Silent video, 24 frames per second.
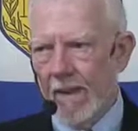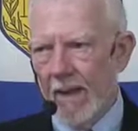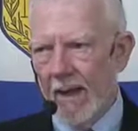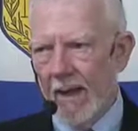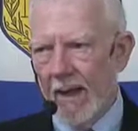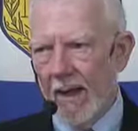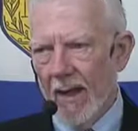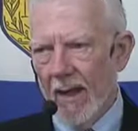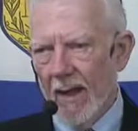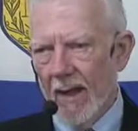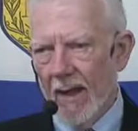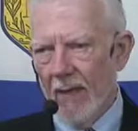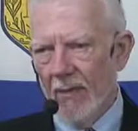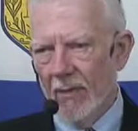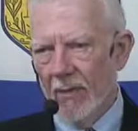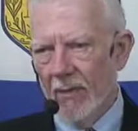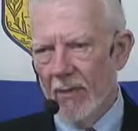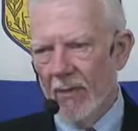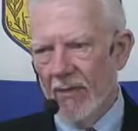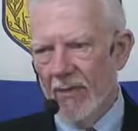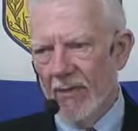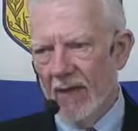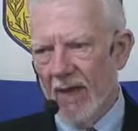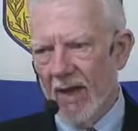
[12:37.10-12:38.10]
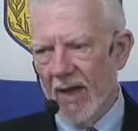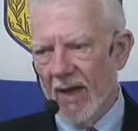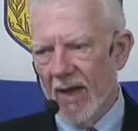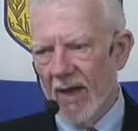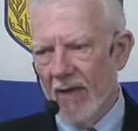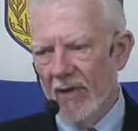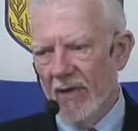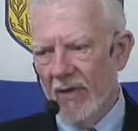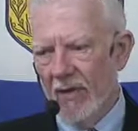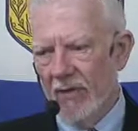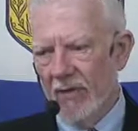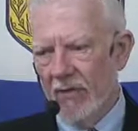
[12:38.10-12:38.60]
And there was a guy
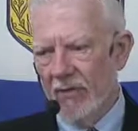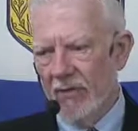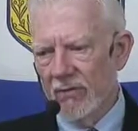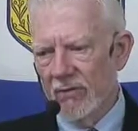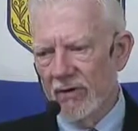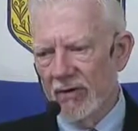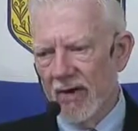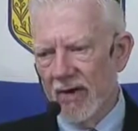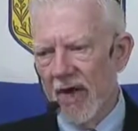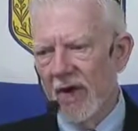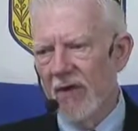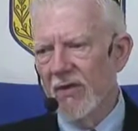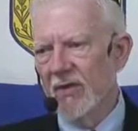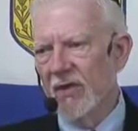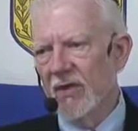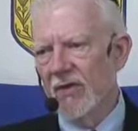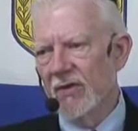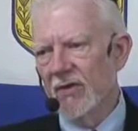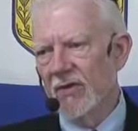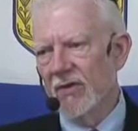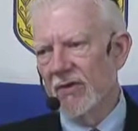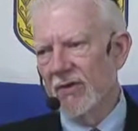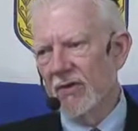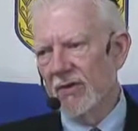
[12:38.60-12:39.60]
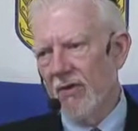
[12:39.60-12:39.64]
there who was an atheist.